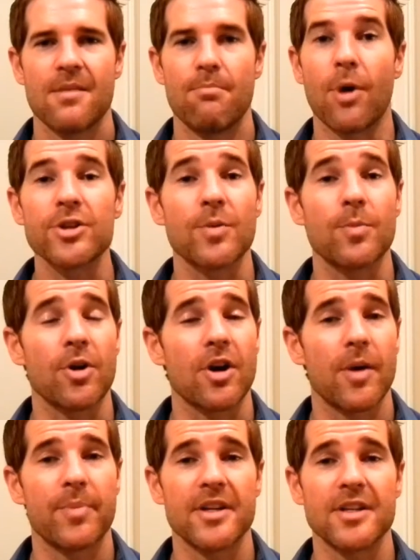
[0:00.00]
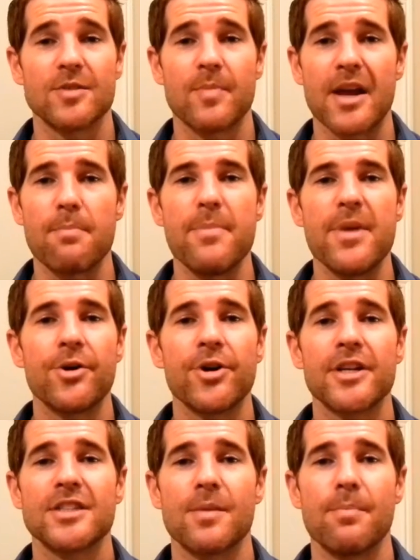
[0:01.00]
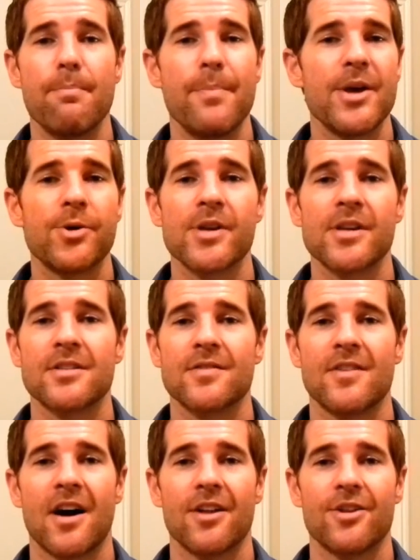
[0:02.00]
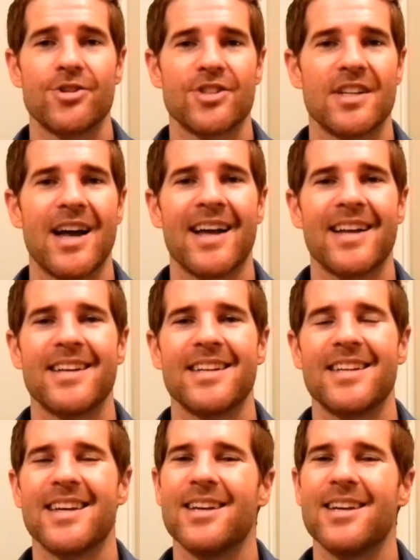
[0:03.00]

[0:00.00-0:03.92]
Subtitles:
Multiple companies make millions and millions of dollars, and I didn't